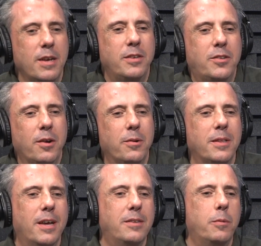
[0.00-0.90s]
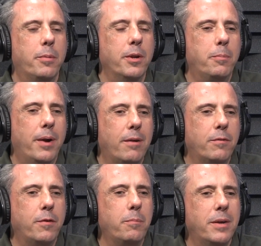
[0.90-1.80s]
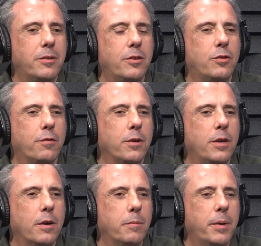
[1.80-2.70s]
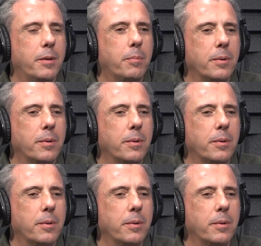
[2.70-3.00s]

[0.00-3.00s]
So that's a pretty powerful message for young people.